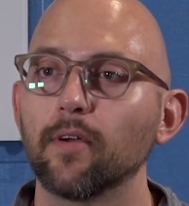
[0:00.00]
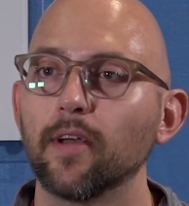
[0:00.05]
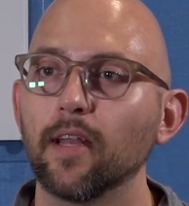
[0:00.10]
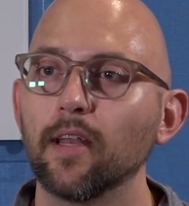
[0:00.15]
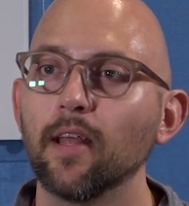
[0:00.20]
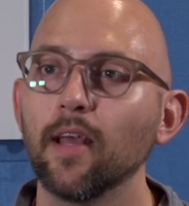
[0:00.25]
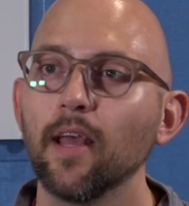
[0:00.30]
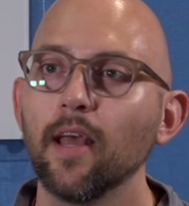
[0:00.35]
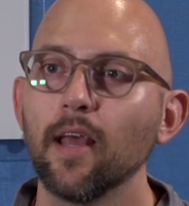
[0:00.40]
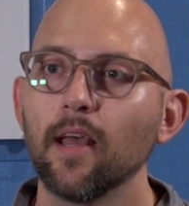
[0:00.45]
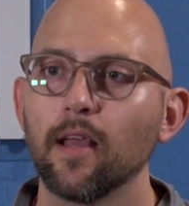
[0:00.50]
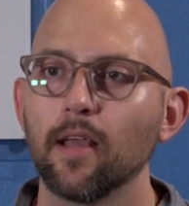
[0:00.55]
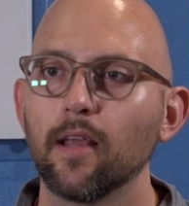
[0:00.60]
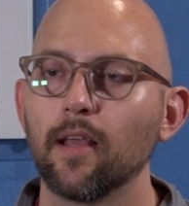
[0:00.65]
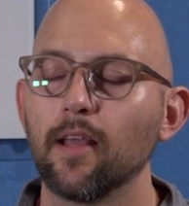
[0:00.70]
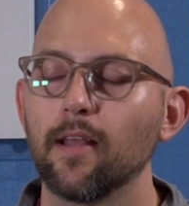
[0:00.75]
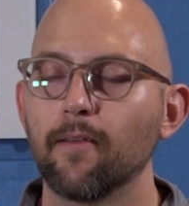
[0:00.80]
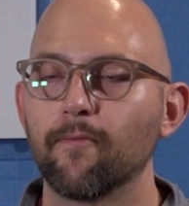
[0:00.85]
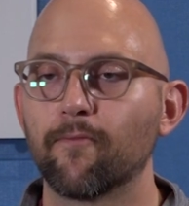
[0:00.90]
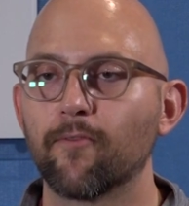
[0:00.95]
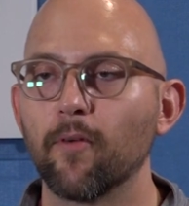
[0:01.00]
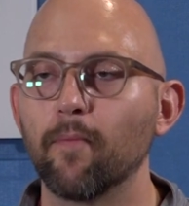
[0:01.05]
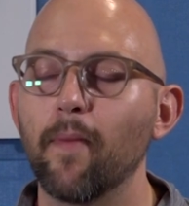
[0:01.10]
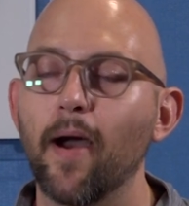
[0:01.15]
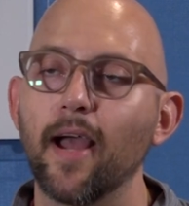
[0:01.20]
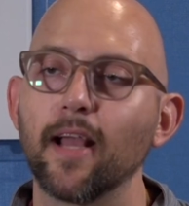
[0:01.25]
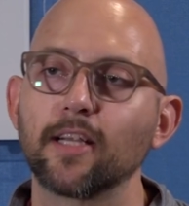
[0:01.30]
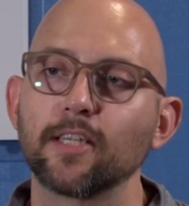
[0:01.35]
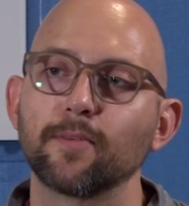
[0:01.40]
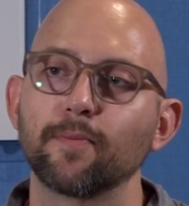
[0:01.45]
And from
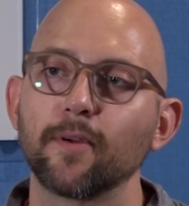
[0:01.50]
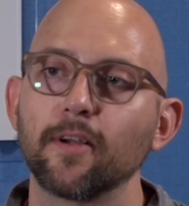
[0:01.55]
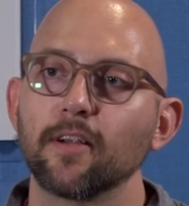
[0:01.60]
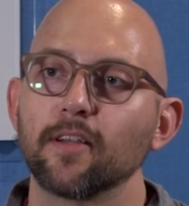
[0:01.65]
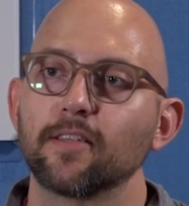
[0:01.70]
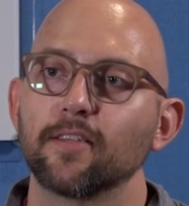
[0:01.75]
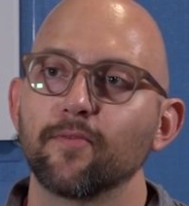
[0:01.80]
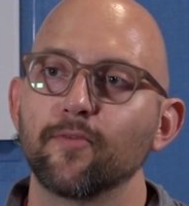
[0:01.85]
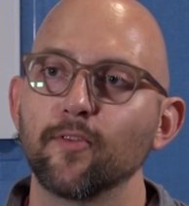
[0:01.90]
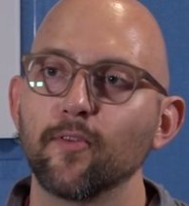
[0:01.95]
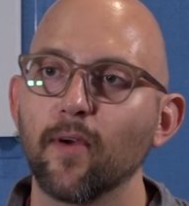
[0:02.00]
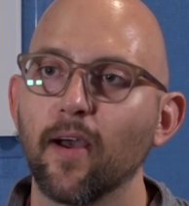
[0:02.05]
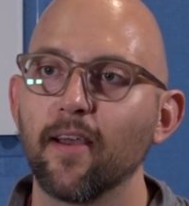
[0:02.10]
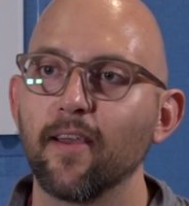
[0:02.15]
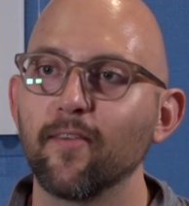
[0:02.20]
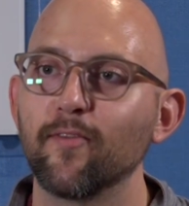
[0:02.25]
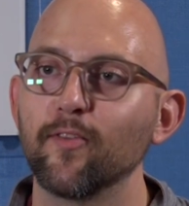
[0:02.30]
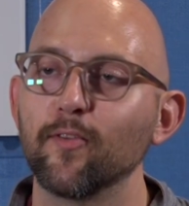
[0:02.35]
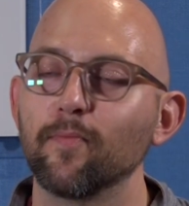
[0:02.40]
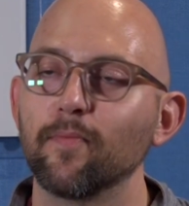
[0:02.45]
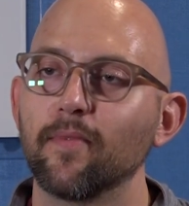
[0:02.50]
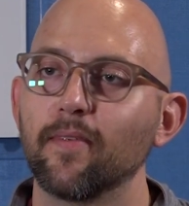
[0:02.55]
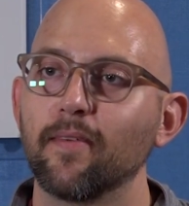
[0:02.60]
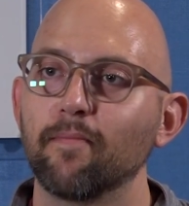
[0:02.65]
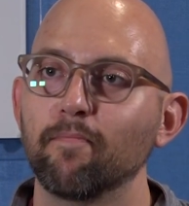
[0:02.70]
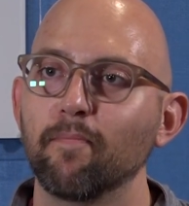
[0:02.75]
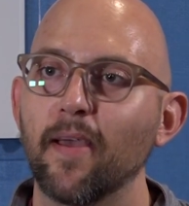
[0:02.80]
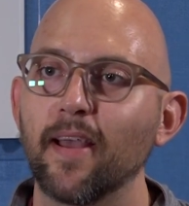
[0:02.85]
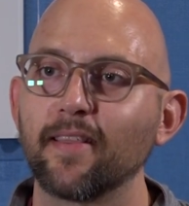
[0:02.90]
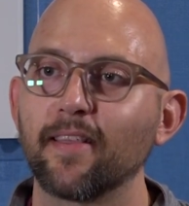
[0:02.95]
my experience, if you
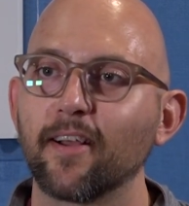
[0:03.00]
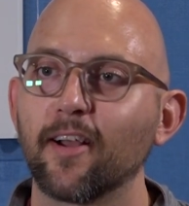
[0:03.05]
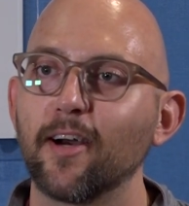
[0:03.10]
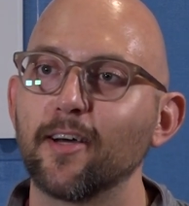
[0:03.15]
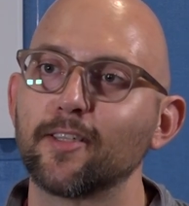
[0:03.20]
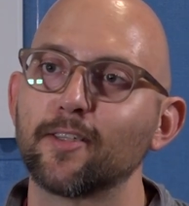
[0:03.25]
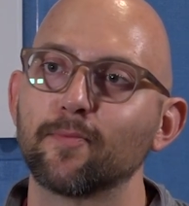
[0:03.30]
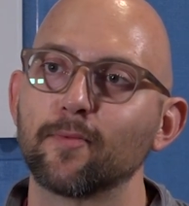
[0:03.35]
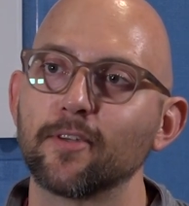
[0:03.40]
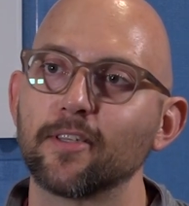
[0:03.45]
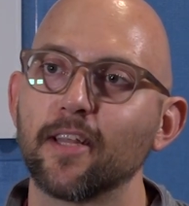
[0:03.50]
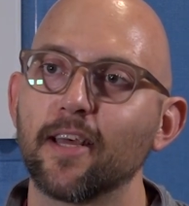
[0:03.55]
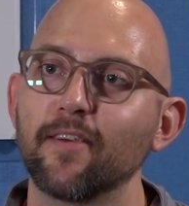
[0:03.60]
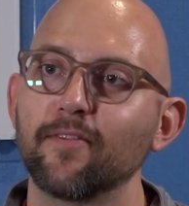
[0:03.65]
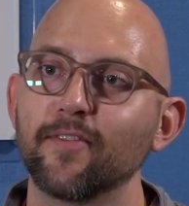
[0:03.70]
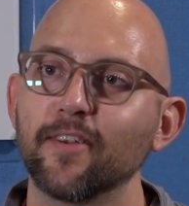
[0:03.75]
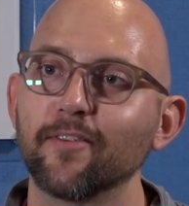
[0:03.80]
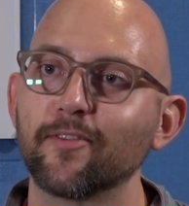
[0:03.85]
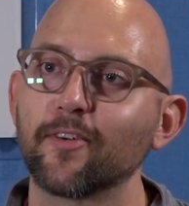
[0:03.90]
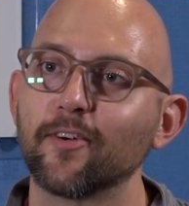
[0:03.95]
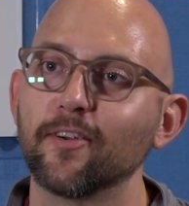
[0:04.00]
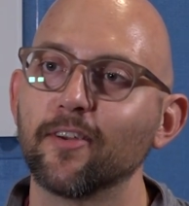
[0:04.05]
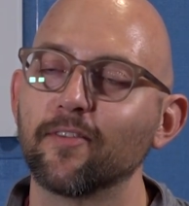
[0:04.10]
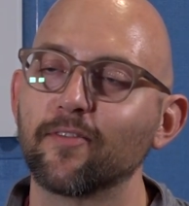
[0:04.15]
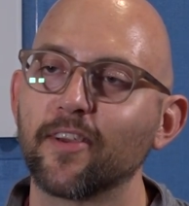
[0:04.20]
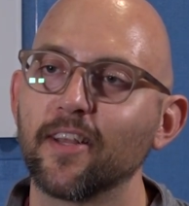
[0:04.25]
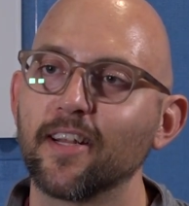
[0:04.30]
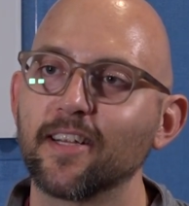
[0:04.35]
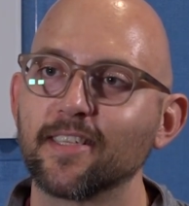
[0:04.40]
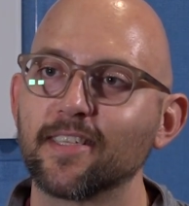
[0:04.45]
make the customer's life difficult
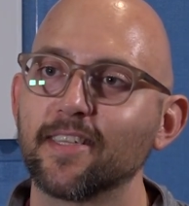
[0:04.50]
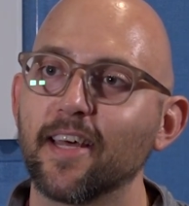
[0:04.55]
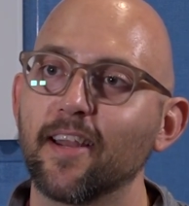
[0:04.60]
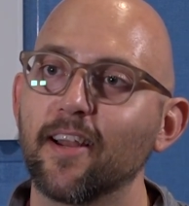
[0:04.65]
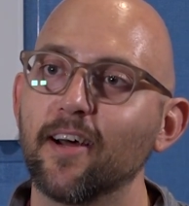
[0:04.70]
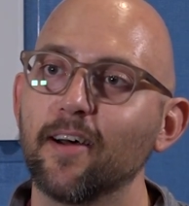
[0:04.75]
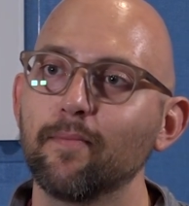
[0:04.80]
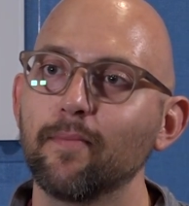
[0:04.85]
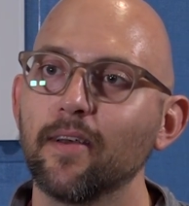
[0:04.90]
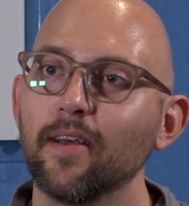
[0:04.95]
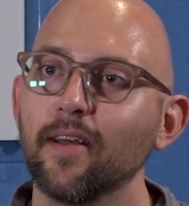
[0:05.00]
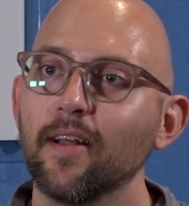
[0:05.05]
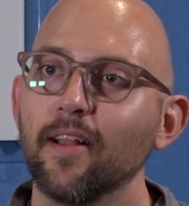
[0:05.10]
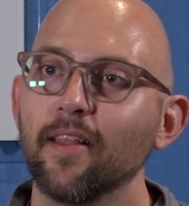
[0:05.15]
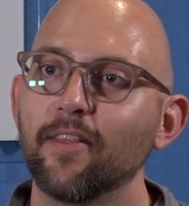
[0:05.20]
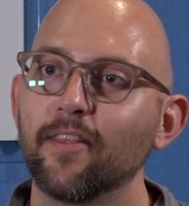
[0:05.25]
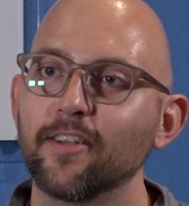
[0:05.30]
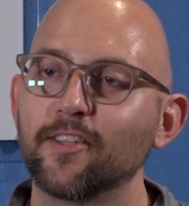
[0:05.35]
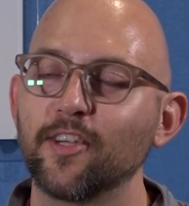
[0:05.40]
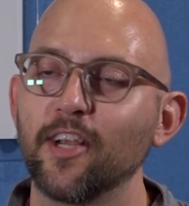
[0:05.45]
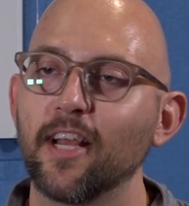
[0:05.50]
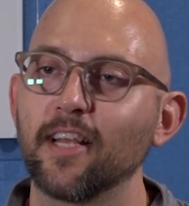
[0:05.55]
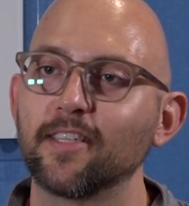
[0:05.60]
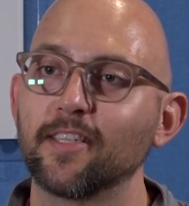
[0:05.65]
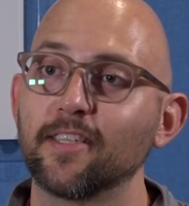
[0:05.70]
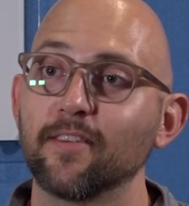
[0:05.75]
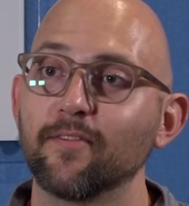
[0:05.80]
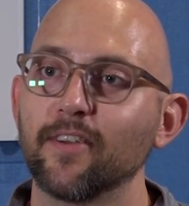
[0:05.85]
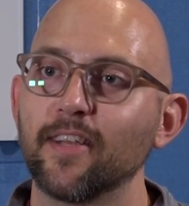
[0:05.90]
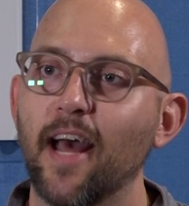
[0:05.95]
of getting set up, the
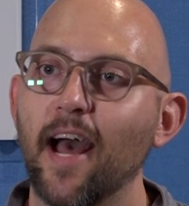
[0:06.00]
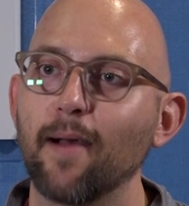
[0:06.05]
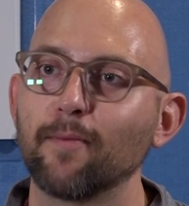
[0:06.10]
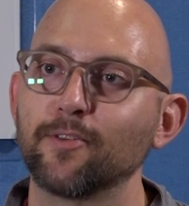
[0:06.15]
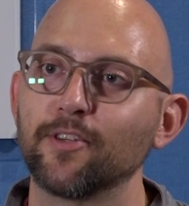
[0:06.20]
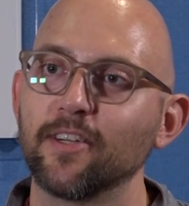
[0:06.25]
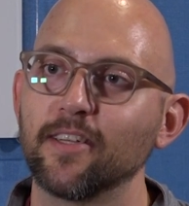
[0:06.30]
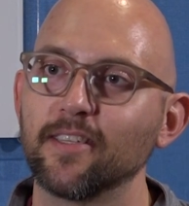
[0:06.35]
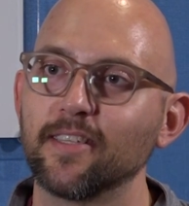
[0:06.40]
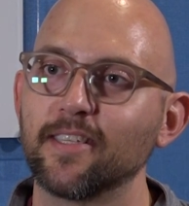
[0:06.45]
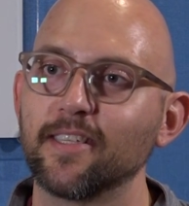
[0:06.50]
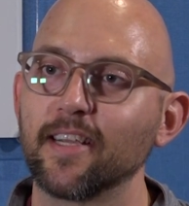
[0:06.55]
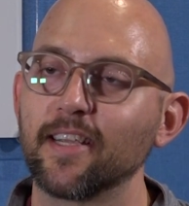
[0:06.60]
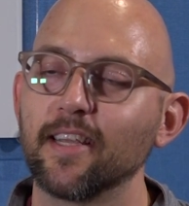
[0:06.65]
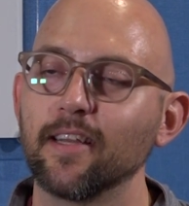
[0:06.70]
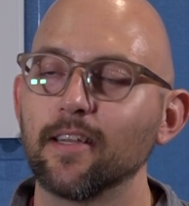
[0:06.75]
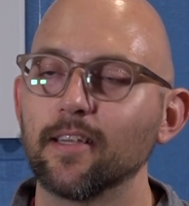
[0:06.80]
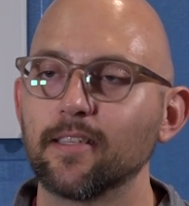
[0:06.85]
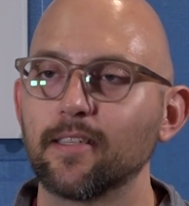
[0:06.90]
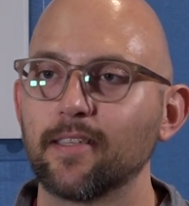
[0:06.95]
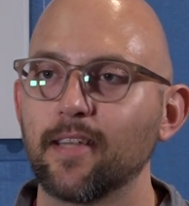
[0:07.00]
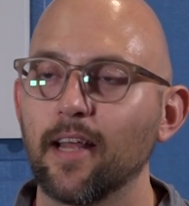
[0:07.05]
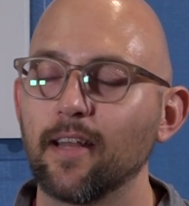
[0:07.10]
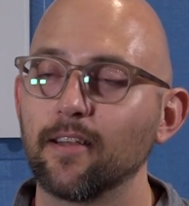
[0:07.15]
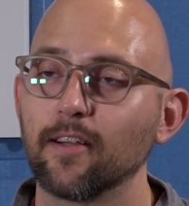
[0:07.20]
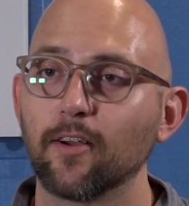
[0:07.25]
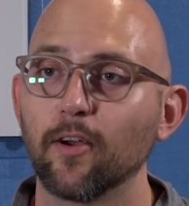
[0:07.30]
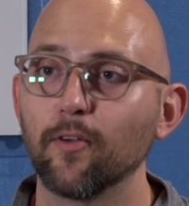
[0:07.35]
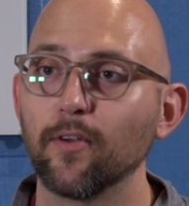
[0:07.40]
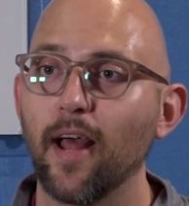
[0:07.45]
chances of adoption and stickiness tend
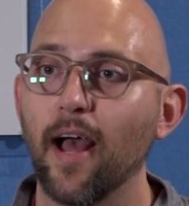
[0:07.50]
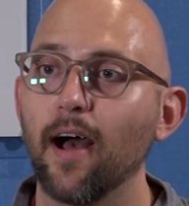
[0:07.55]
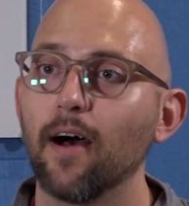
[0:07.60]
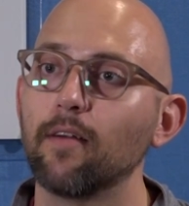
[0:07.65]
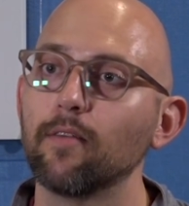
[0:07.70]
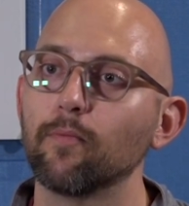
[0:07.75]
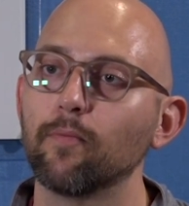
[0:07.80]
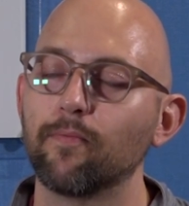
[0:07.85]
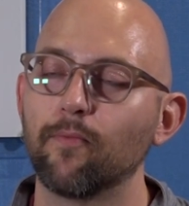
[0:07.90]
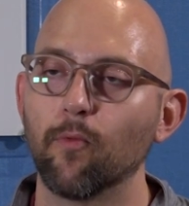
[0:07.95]
to go down.